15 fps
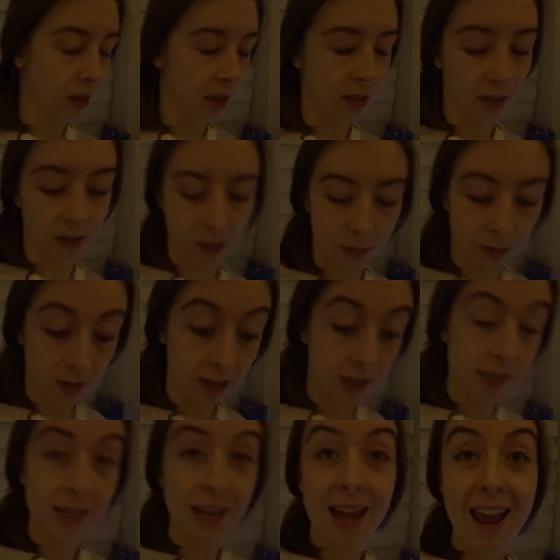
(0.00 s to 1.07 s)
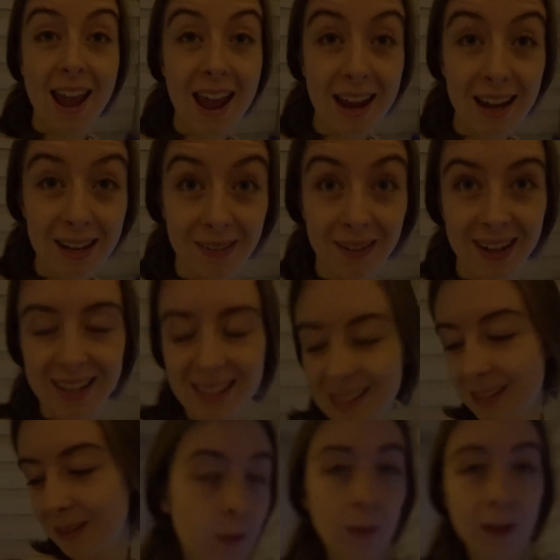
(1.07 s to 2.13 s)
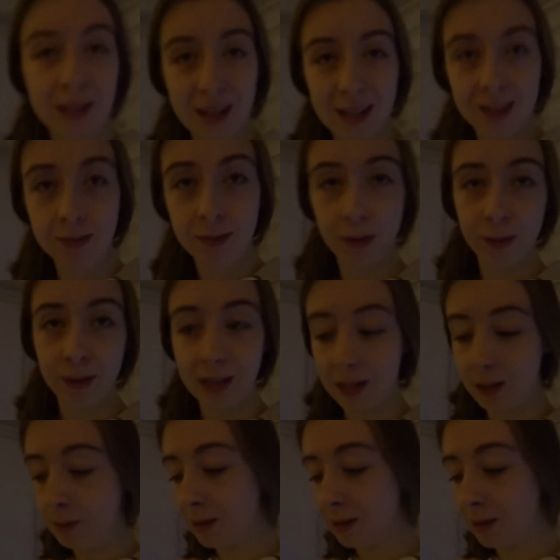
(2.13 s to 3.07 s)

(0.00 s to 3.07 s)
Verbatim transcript: I don't know what it is. Anyways, we're going to end the vlog here.